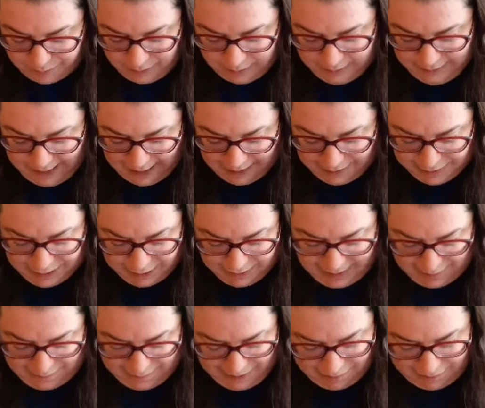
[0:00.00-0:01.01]
Yeah, so
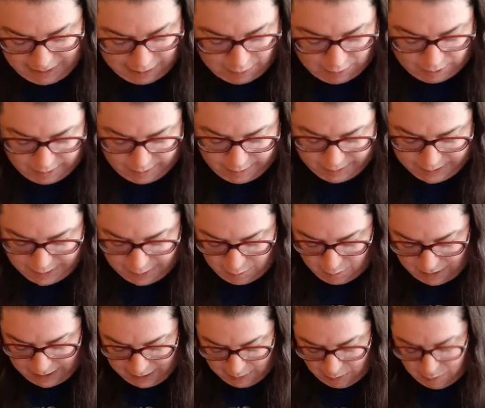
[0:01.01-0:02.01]
yeah, we have a lot of orders. So
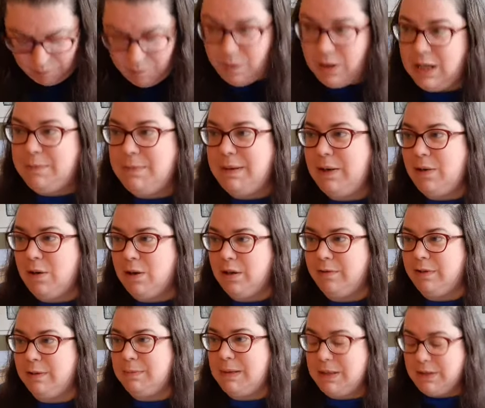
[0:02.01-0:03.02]
one one of my order
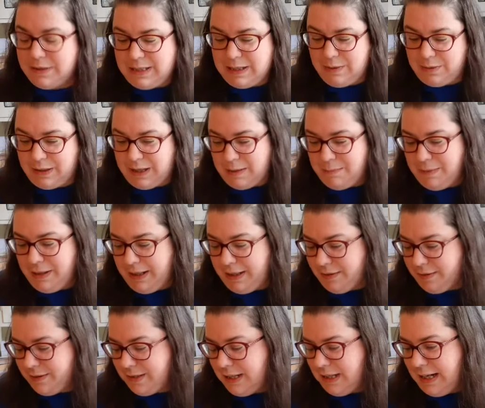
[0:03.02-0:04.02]
for Mother's Day will come
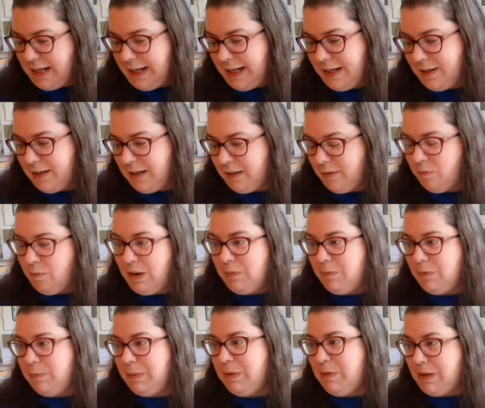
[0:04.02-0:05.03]
in today, and one
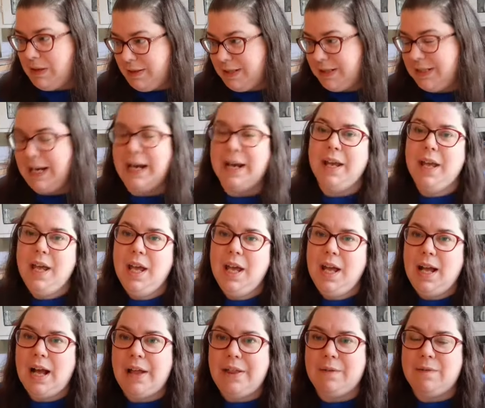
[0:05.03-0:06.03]
will be Wednesday,
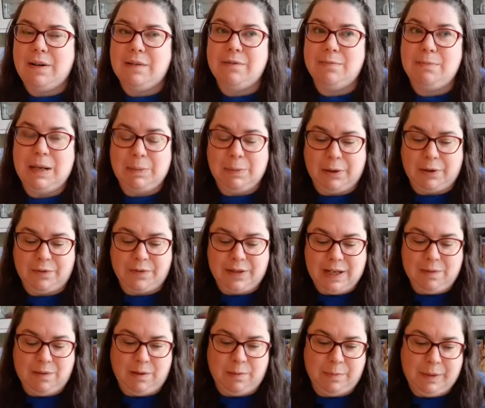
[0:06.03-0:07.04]
and then one for my
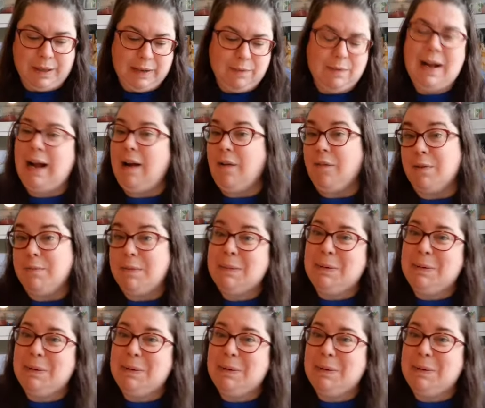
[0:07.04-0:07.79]
birthday will be after my